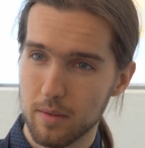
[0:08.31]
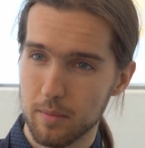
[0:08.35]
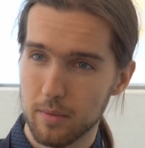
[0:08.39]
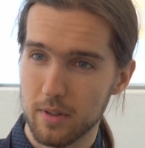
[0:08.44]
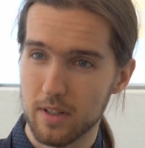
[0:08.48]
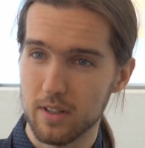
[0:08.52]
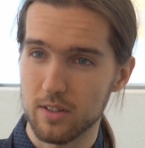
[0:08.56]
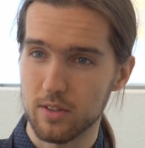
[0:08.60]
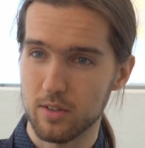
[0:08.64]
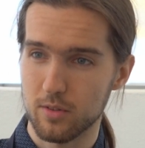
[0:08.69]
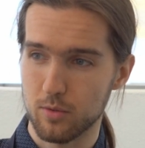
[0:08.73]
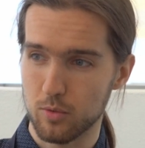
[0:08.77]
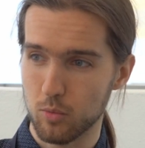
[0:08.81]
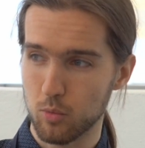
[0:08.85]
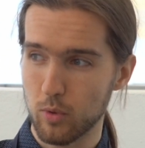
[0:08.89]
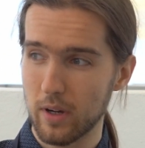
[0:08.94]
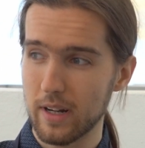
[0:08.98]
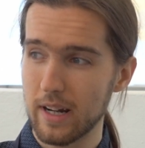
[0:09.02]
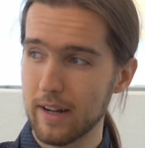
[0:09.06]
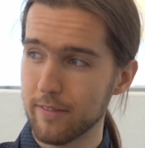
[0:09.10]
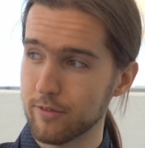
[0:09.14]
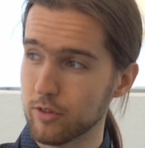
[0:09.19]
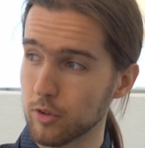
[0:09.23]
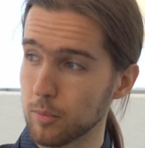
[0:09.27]
Because right
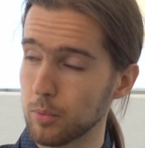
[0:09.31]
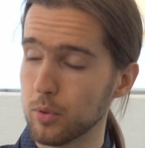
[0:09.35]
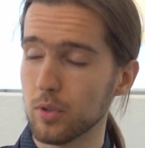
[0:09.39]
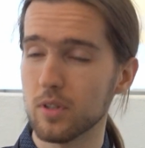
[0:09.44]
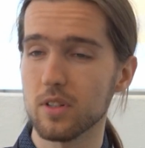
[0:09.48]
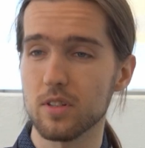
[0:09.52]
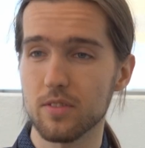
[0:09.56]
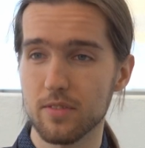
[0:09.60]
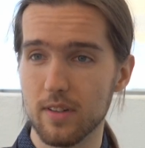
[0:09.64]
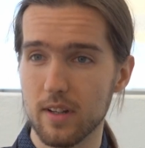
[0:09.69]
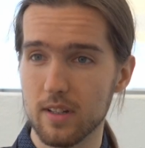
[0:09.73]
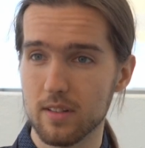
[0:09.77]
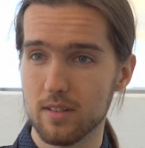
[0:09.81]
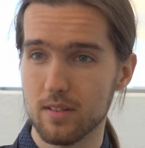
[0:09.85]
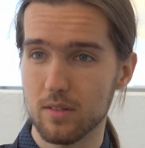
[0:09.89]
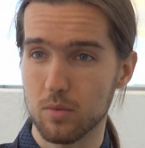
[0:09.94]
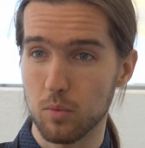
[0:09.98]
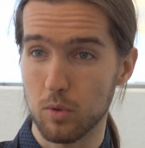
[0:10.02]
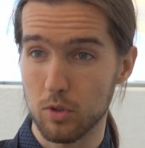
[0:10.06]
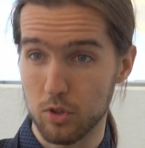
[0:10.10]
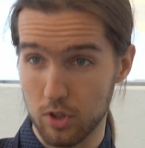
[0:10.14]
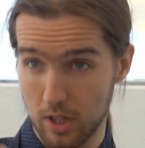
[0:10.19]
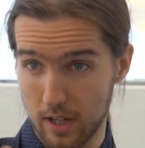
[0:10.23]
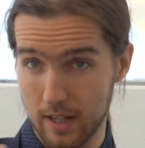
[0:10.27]
after Plutus Fest,
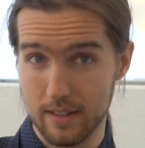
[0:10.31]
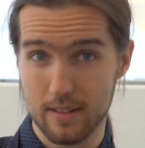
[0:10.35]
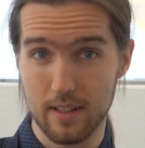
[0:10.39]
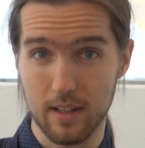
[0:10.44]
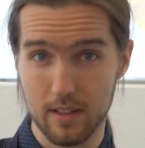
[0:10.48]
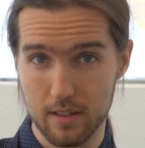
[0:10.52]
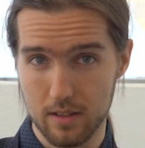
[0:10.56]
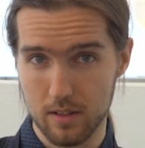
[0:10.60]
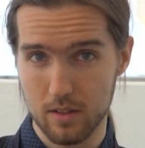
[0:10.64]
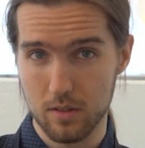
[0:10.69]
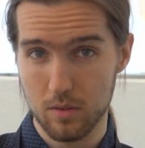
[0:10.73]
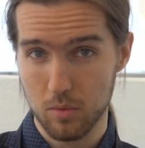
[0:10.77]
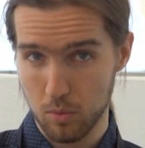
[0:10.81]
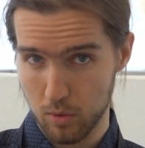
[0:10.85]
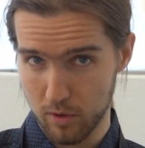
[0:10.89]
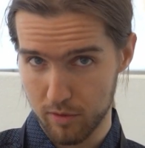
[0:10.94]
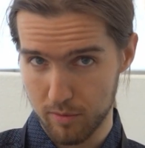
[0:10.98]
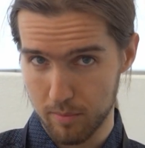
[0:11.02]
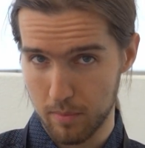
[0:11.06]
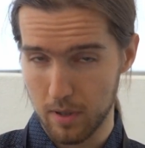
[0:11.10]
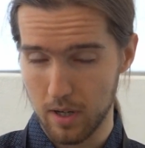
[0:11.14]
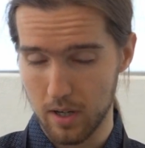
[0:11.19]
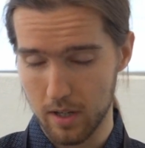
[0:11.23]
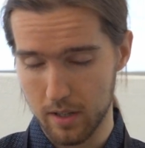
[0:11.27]
which I attended with
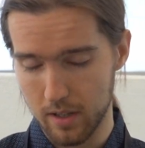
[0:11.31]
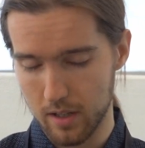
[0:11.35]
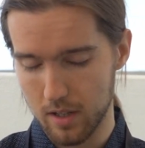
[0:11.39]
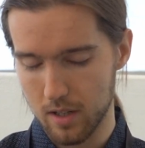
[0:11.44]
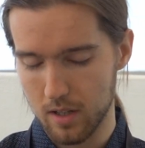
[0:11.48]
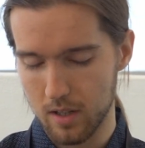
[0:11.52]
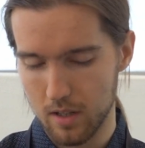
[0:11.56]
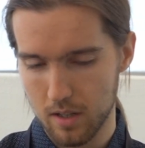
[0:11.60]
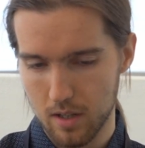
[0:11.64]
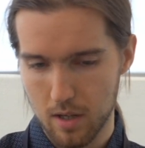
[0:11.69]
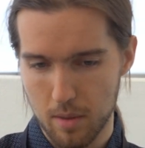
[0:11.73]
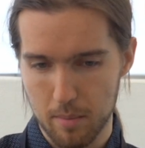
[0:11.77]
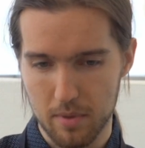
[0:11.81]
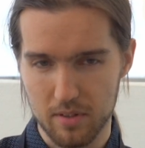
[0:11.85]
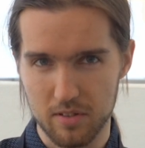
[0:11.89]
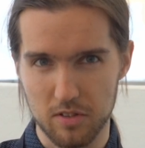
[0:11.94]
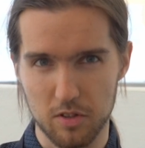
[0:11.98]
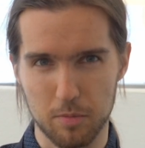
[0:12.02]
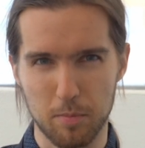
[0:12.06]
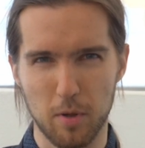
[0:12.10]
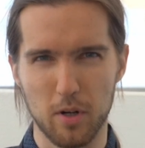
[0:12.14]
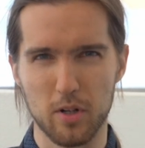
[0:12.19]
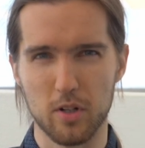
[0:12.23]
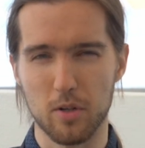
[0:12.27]
my business
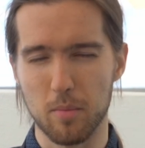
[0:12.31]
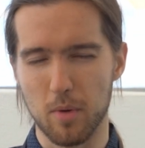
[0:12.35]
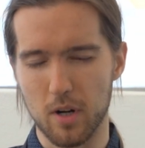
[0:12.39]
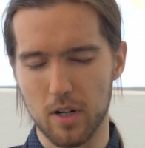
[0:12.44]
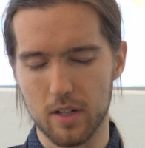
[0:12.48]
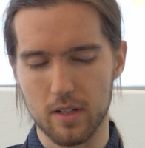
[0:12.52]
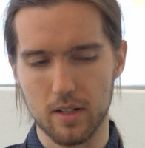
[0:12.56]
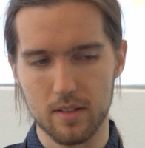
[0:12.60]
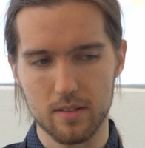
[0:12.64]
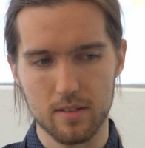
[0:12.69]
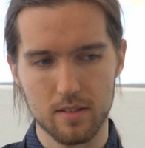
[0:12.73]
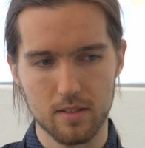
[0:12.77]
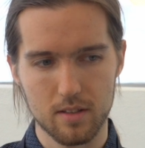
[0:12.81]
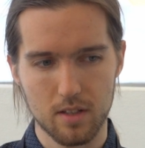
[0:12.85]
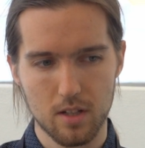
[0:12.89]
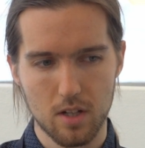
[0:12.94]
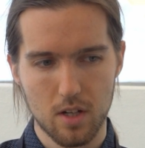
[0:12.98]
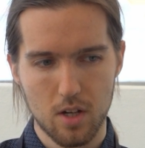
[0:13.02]
partner Marcus,